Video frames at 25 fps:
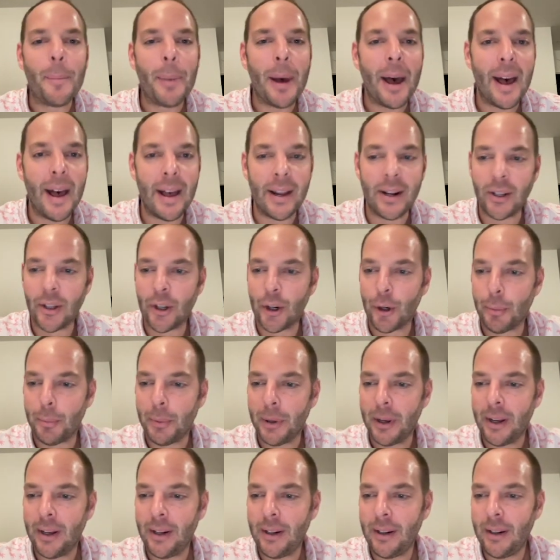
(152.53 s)
ahead a little
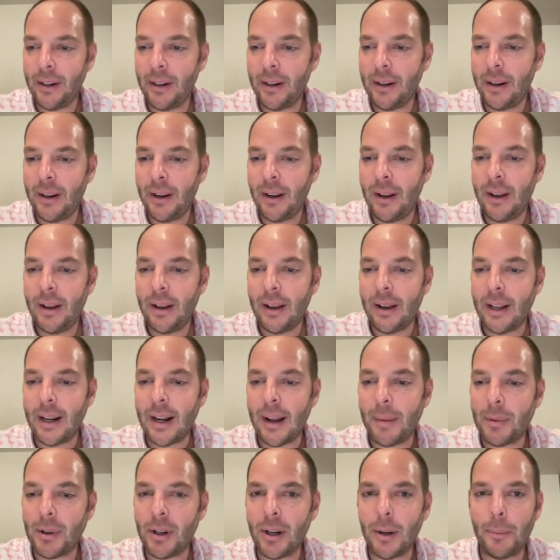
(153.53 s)
bit and
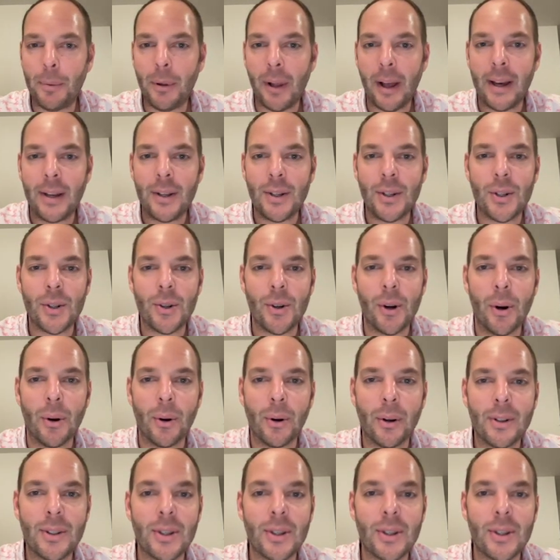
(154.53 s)
I'm going to apply a stroke.